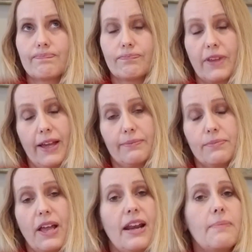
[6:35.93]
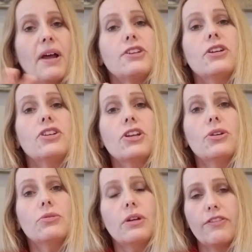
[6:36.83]
Yeah. And I'm not judging
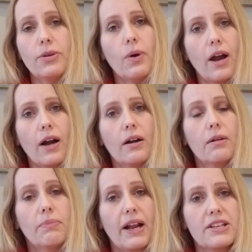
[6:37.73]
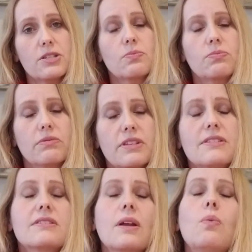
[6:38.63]
you if you are, but this
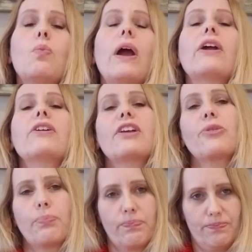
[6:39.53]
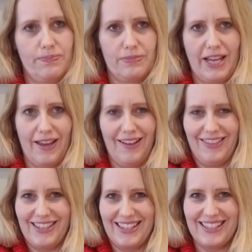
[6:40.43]
is an awareness.
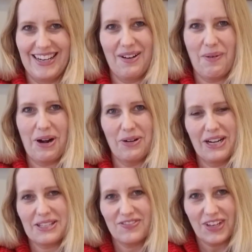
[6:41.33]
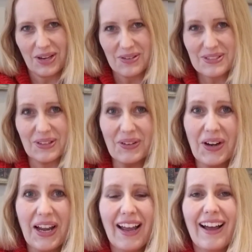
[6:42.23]
This is an awareness video. So
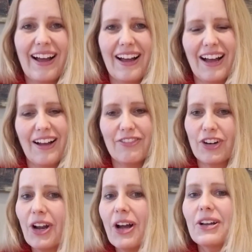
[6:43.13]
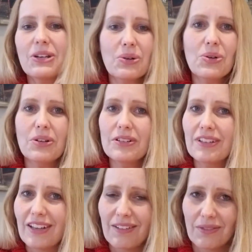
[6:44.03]
for young and old,
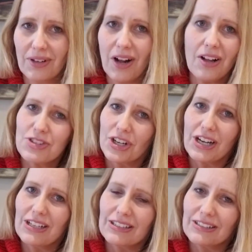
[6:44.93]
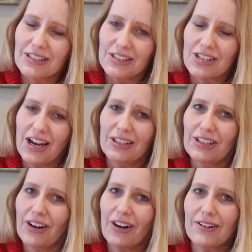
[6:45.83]
we're all a child
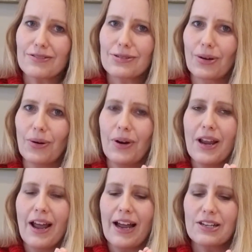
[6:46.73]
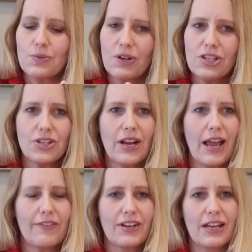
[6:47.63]
at heart. So I just wanted you to
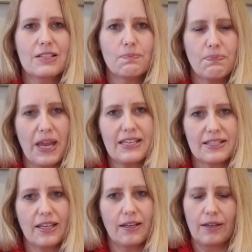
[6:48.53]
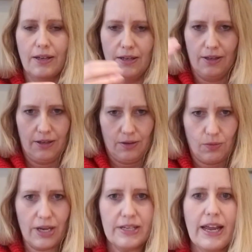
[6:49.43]
have a nice basic
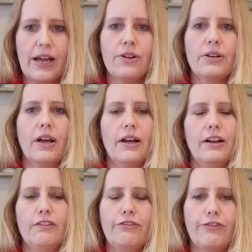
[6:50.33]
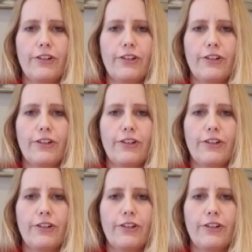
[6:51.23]
rundown of